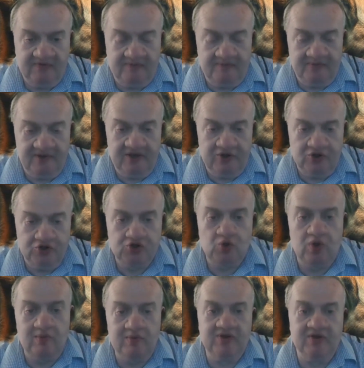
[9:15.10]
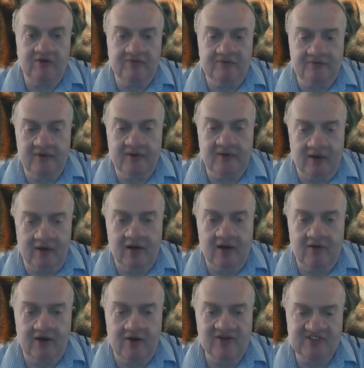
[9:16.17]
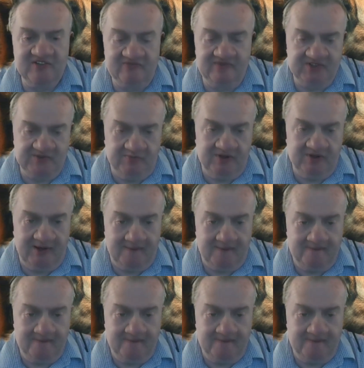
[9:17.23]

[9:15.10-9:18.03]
the enjoyment of aggressive display.